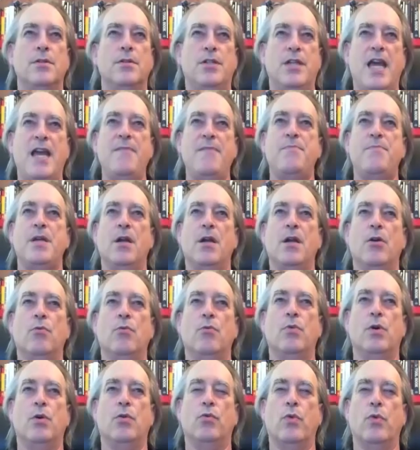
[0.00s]

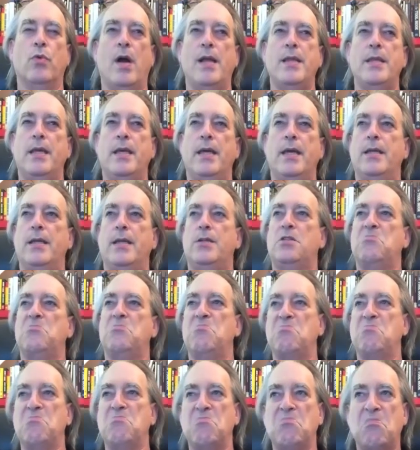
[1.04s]
Zapier will run
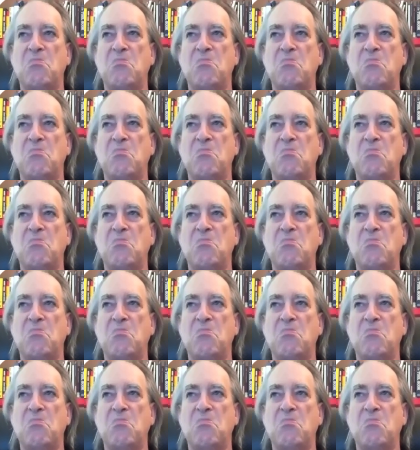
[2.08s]
this.